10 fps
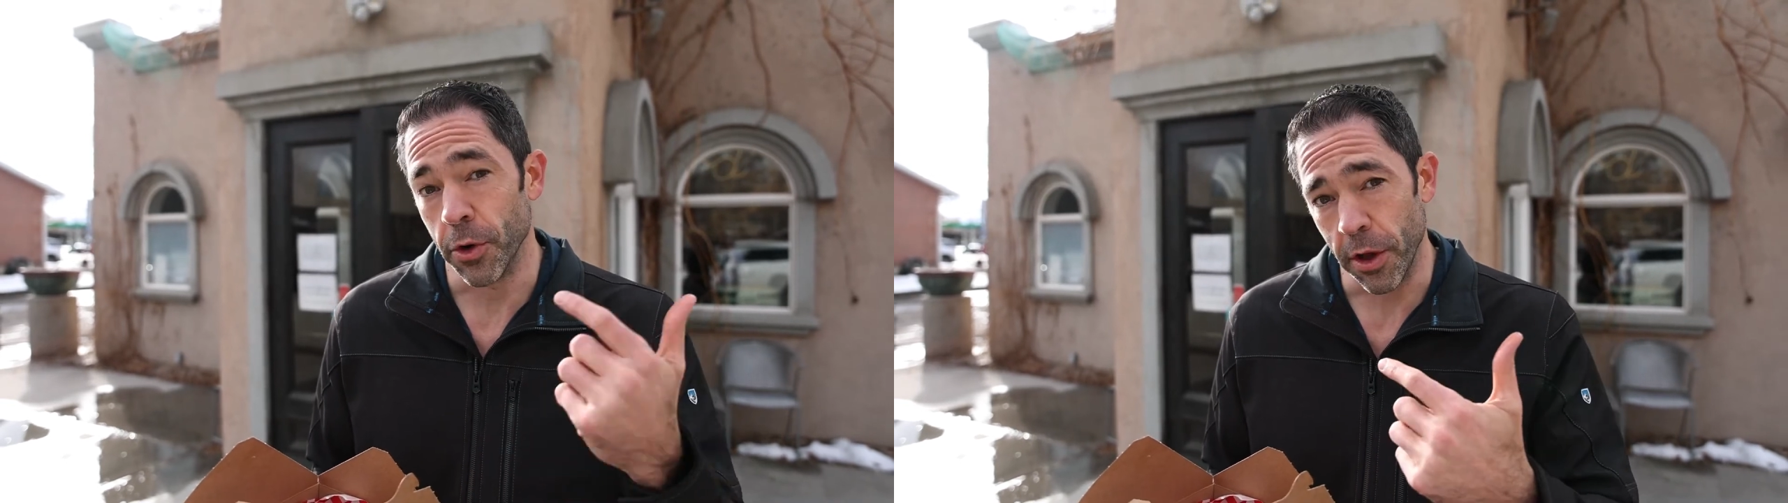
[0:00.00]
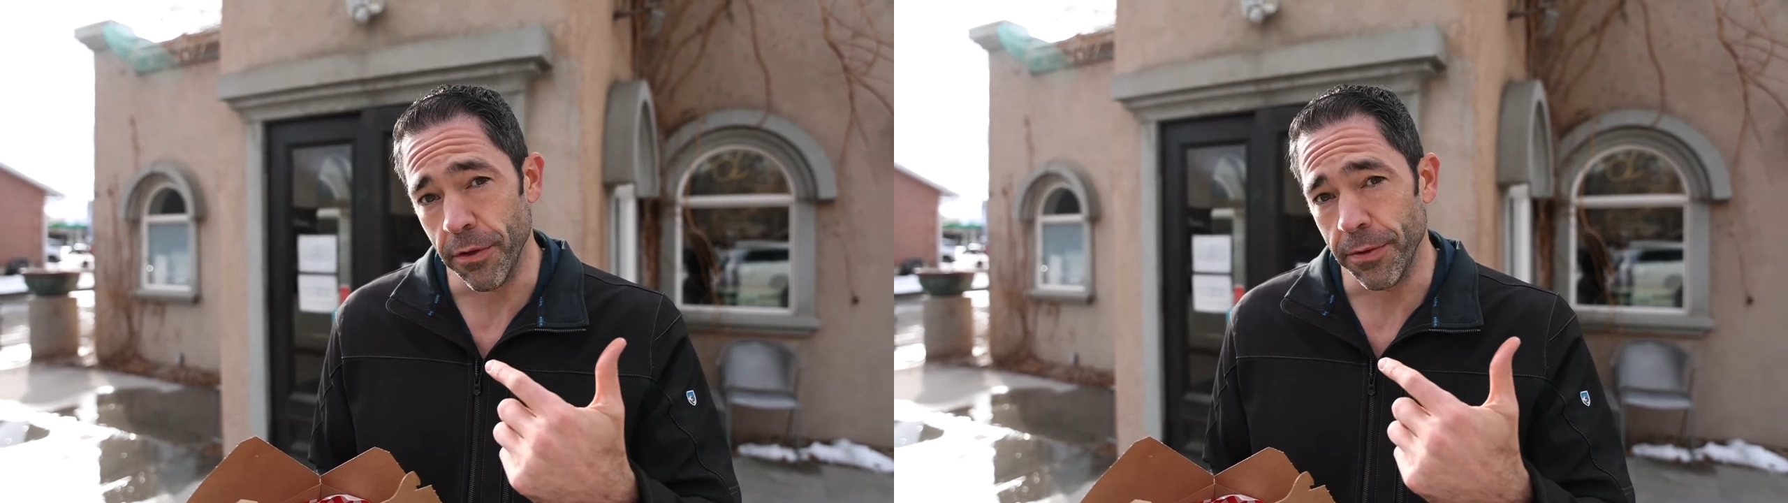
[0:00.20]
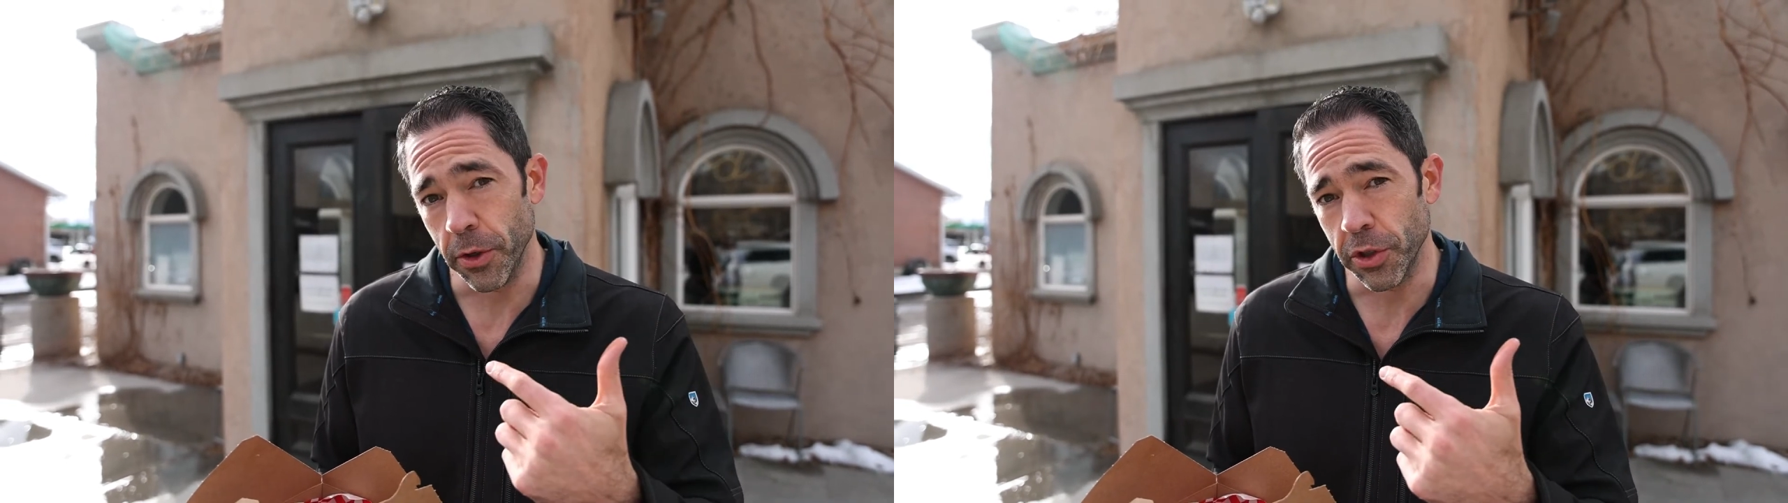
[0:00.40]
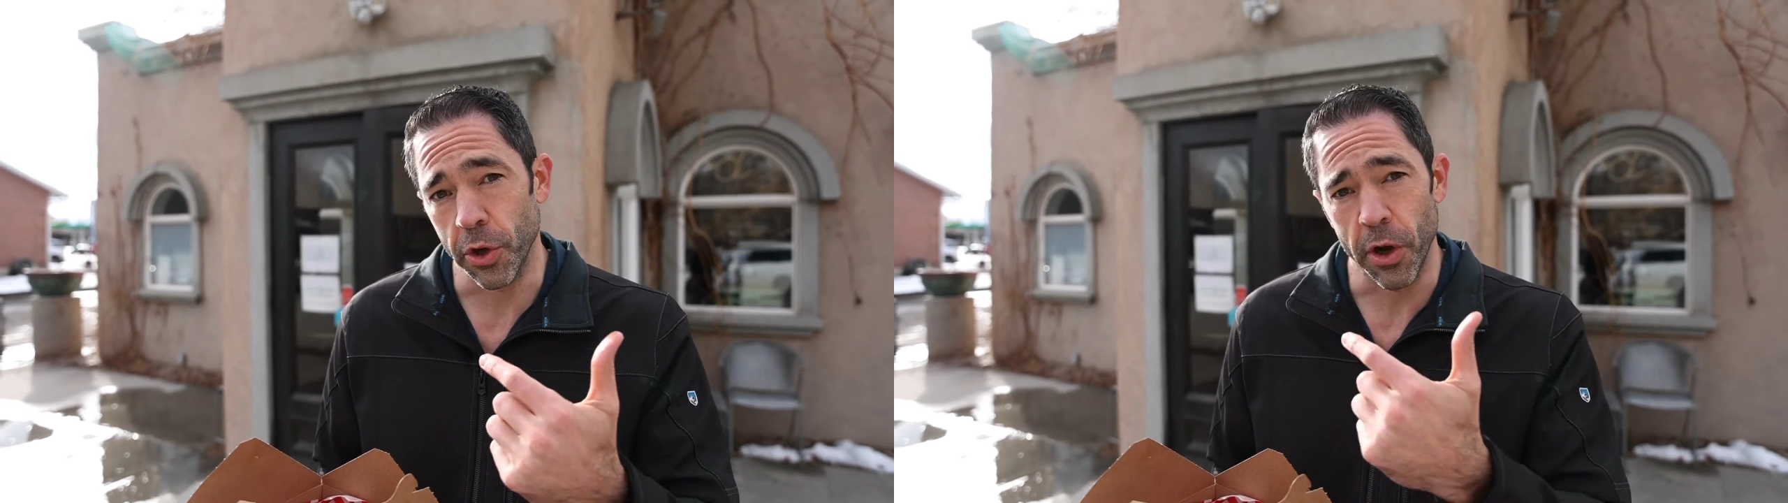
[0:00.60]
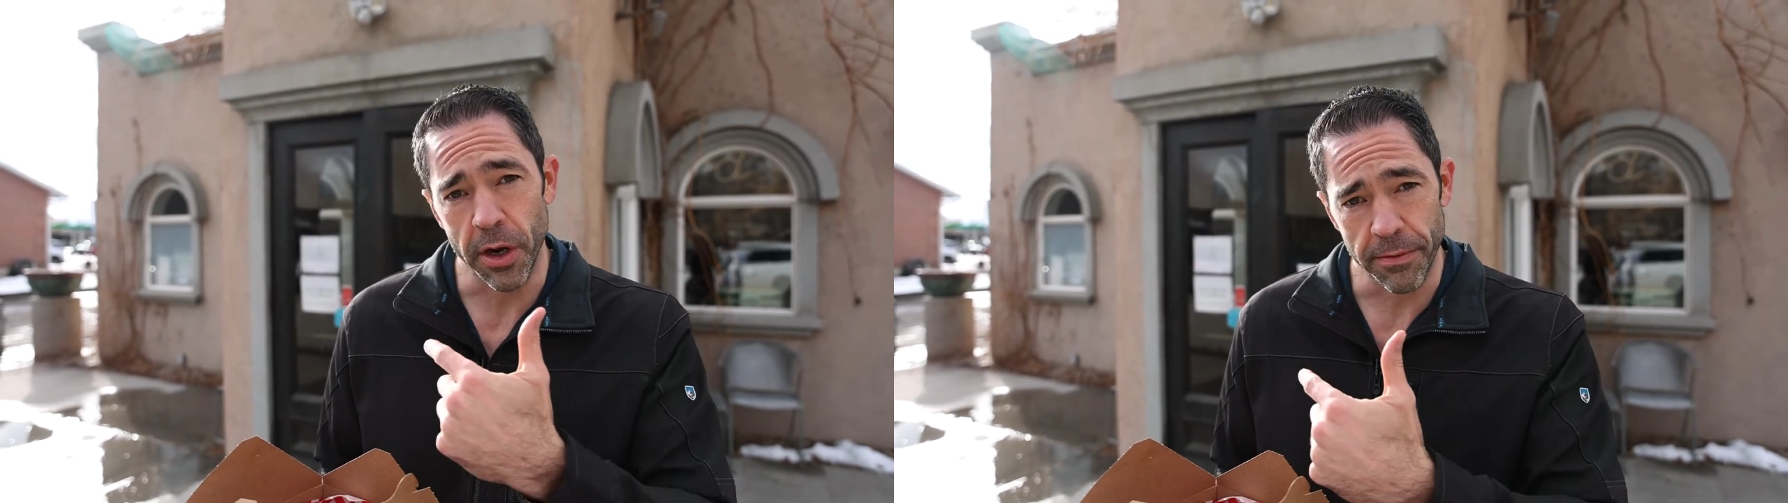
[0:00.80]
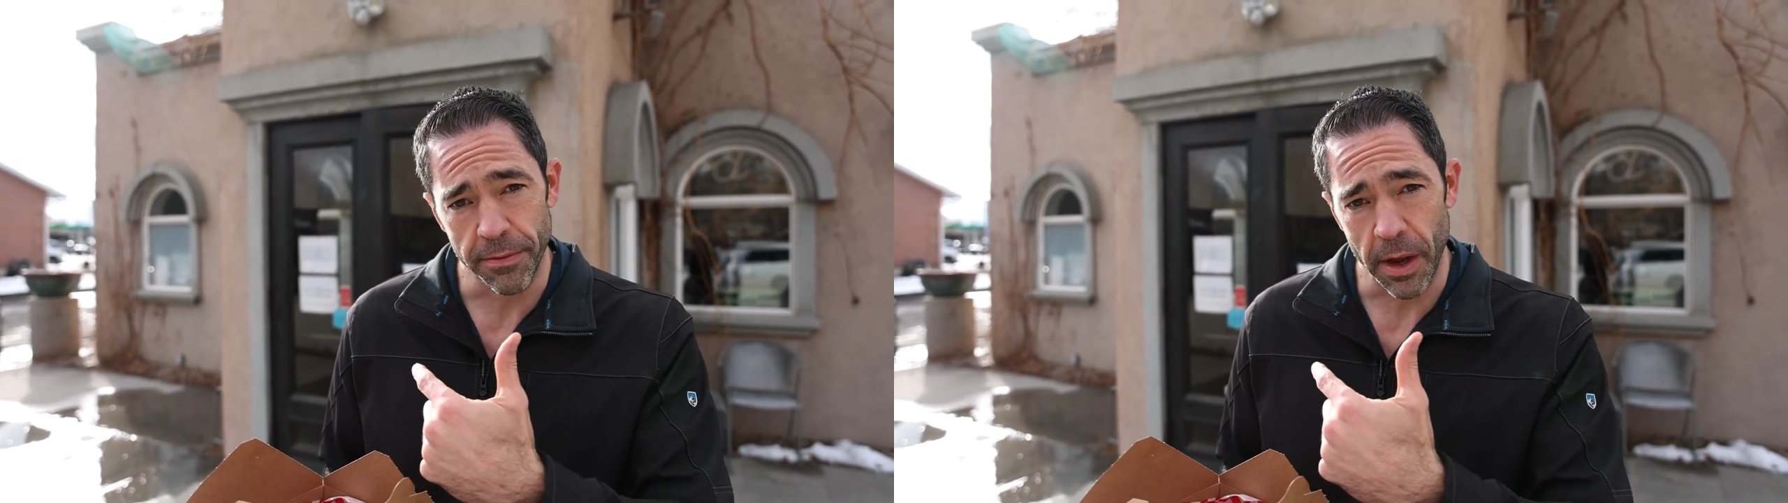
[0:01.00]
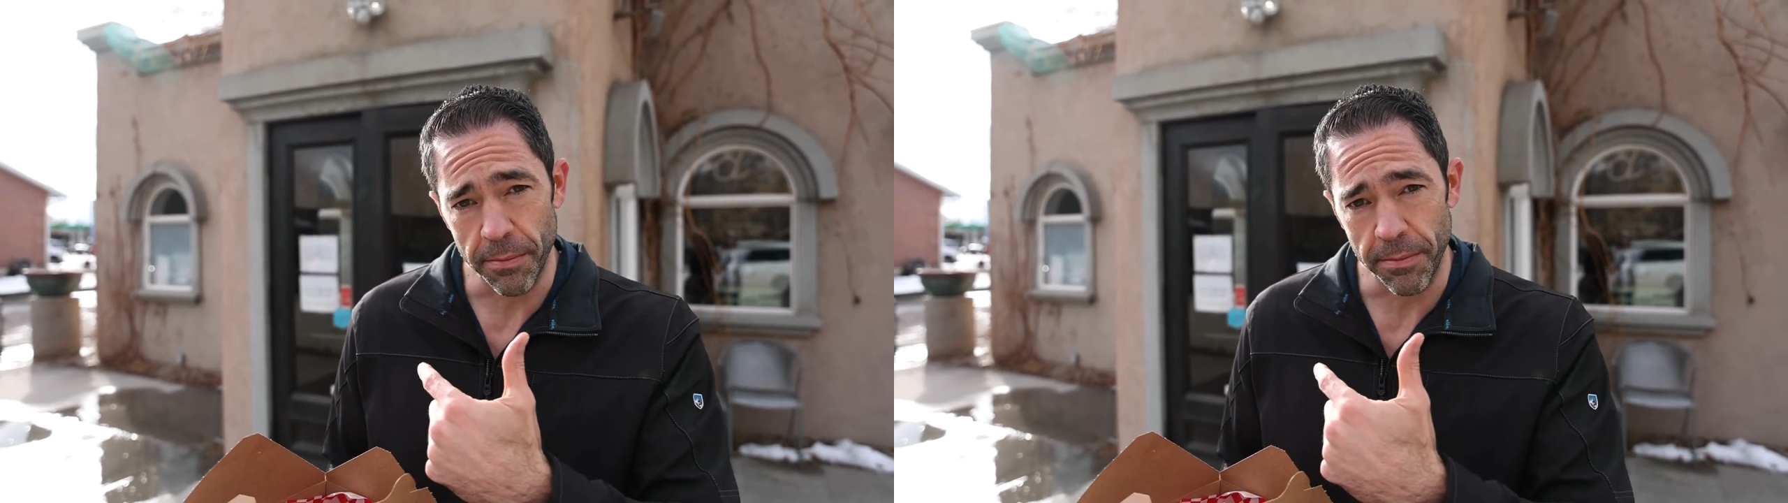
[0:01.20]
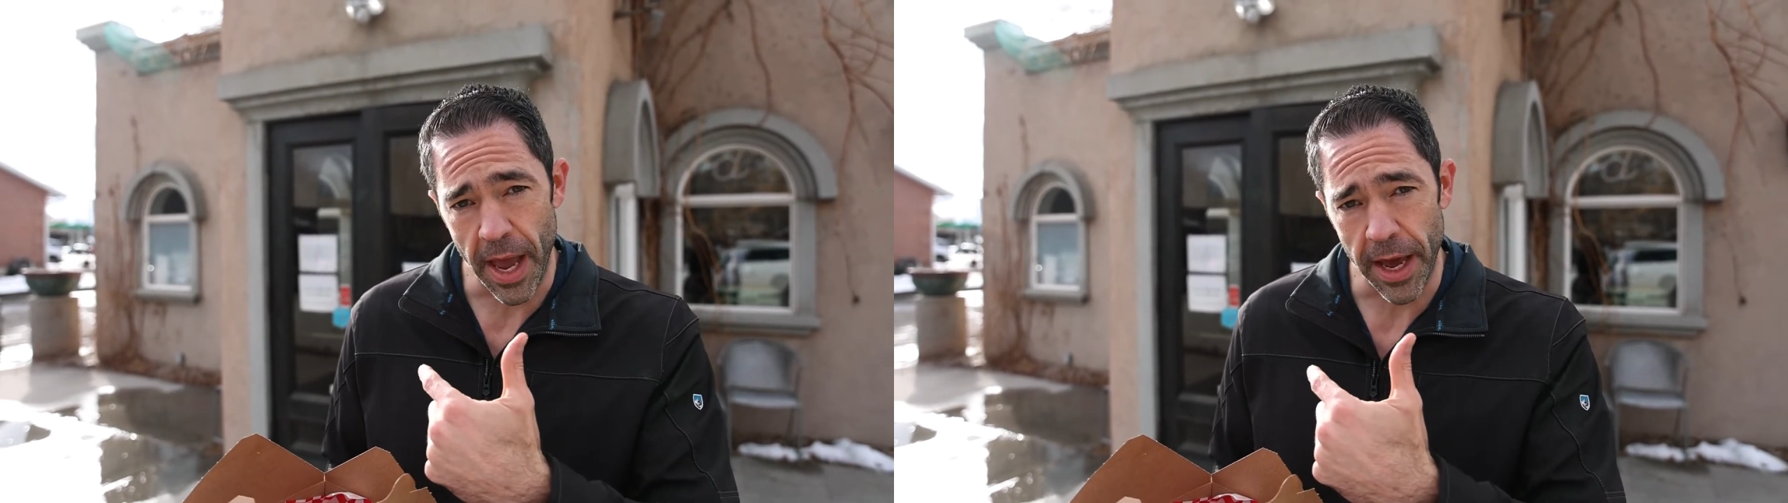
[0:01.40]
Your other food is good. I've
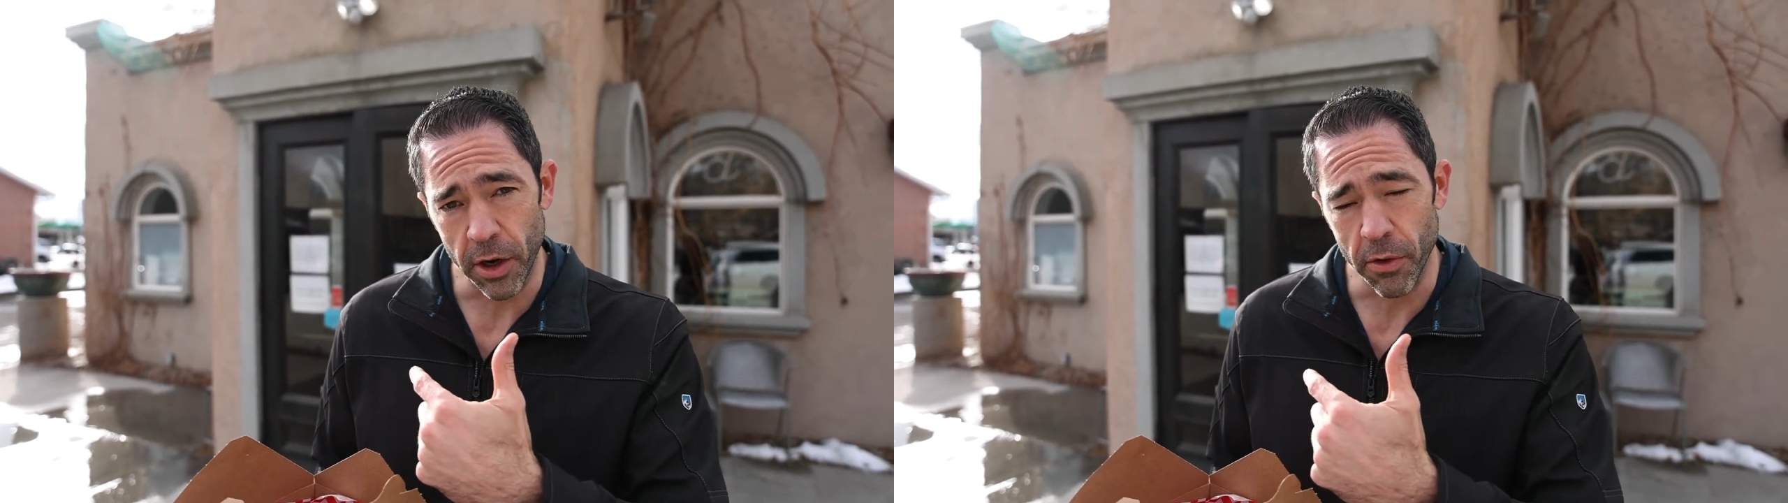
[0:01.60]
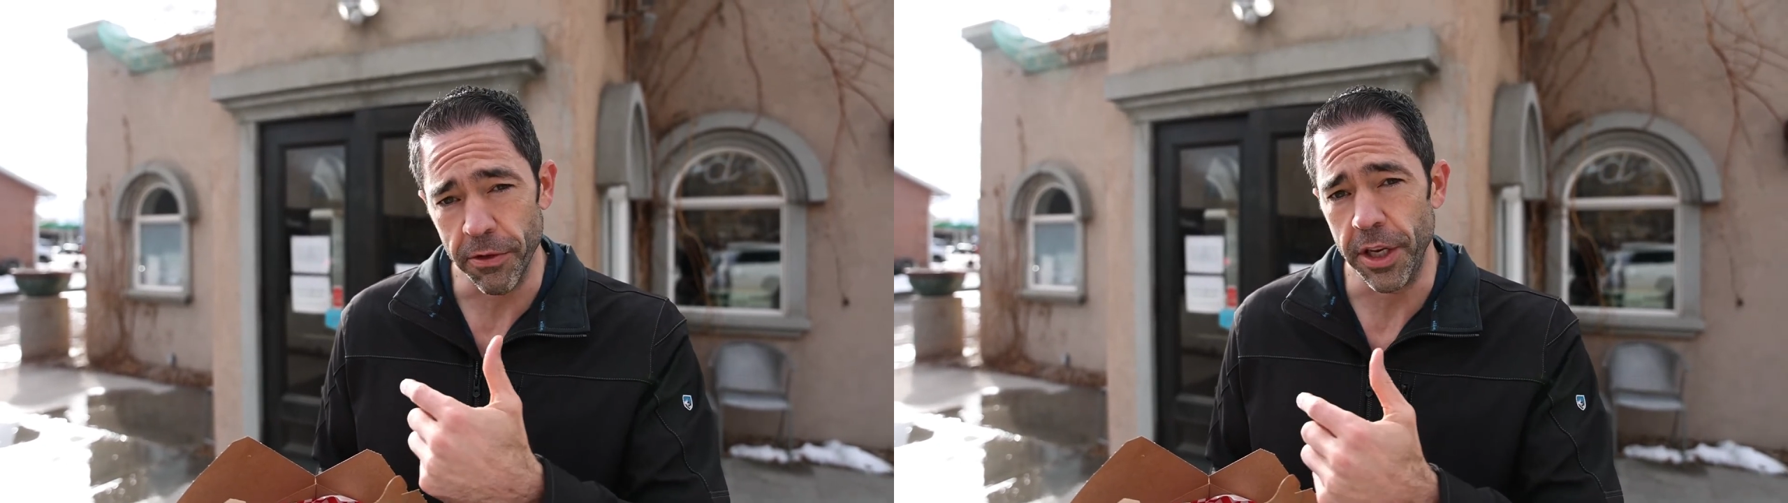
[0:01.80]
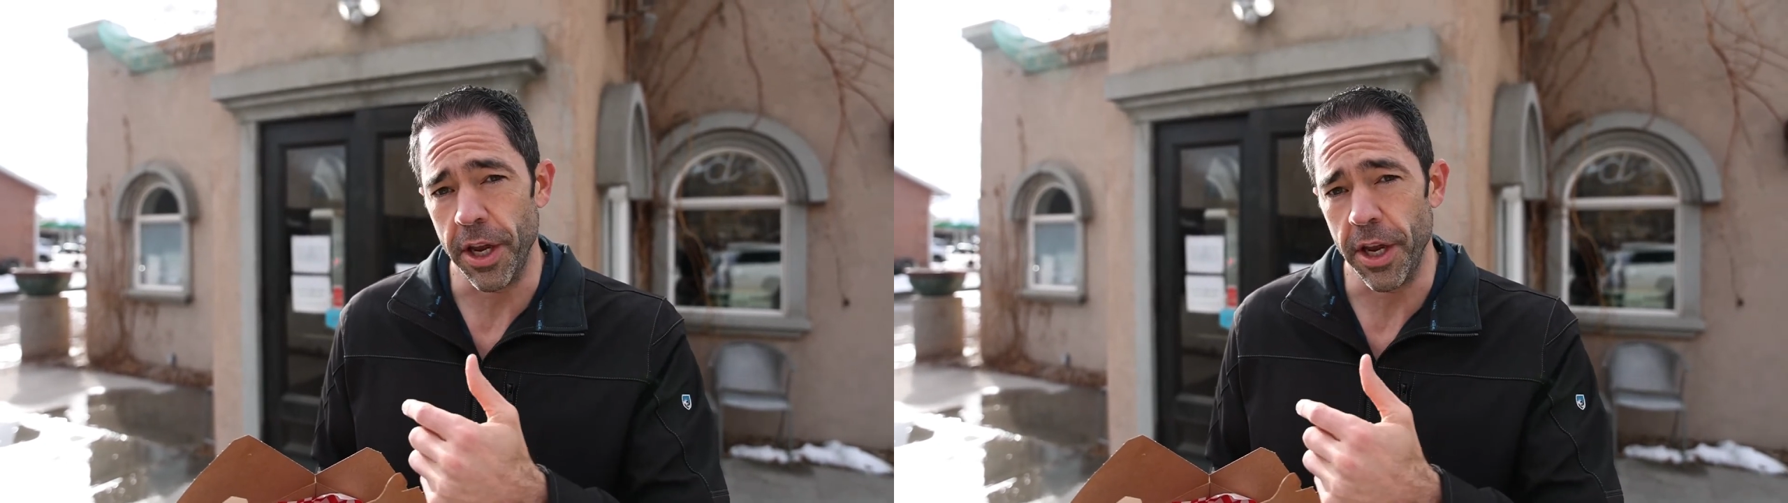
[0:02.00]
had it over the